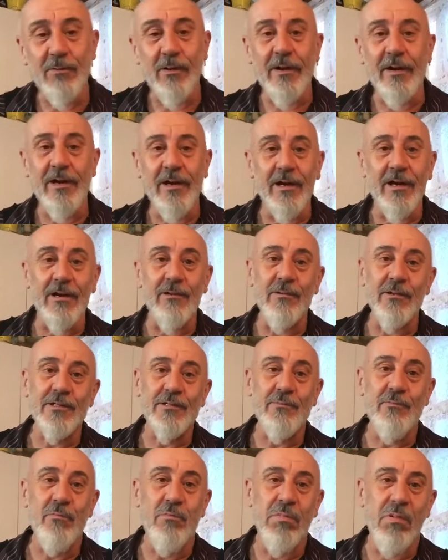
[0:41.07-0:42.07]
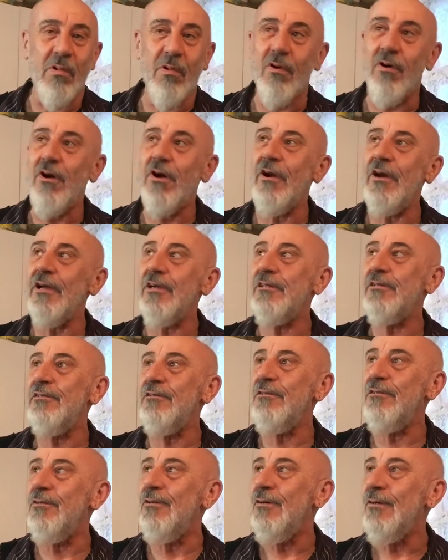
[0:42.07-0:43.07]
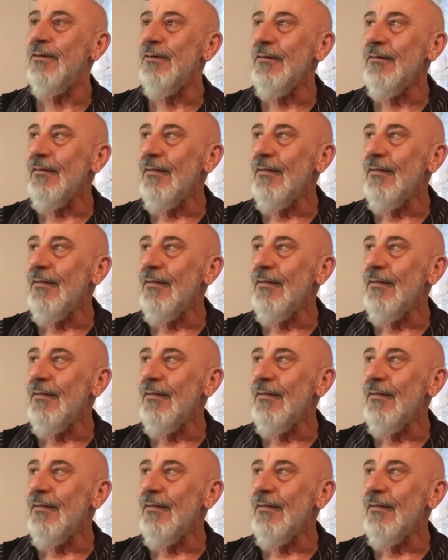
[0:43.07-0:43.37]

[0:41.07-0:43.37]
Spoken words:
one here was boring too.